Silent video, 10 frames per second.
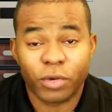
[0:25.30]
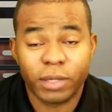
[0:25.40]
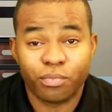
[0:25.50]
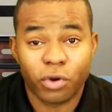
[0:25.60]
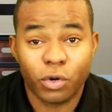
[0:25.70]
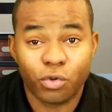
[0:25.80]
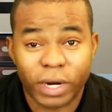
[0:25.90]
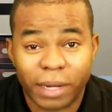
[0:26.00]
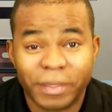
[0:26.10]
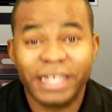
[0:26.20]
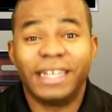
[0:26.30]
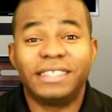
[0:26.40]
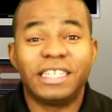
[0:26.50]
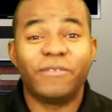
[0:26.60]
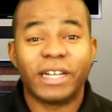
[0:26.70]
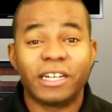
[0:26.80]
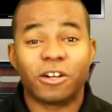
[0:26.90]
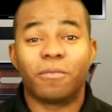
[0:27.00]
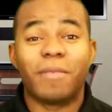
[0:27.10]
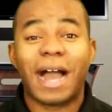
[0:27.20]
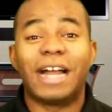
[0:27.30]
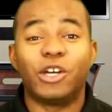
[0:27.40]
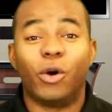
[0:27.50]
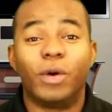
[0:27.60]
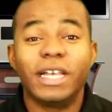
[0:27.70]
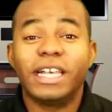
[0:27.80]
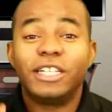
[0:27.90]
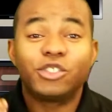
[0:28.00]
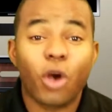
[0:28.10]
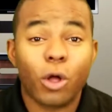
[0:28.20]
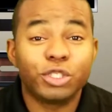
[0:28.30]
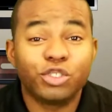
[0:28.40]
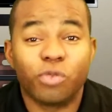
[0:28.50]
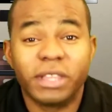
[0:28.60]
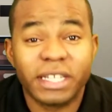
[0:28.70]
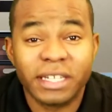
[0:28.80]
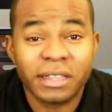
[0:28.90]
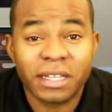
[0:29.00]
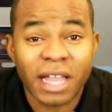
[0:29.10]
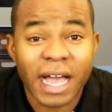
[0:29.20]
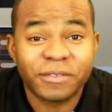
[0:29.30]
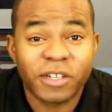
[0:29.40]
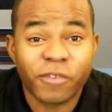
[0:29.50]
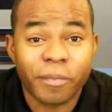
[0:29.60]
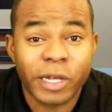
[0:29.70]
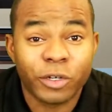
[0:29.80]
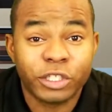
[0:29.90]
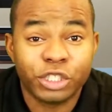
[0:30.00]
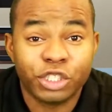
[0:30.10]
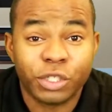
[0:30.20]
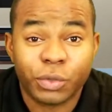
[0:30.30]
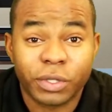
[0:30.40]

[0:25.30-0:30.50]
Marine program. It's even in our motto. It's called Strengthening the Lives of America's Youth.